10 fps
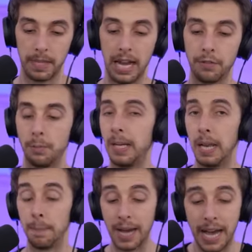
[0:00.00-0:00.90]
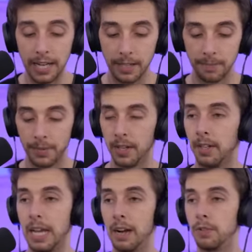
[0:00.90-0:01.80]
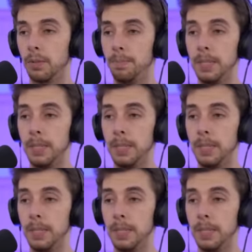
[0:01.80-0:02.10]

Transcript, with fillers: They have to be in a pack, they have to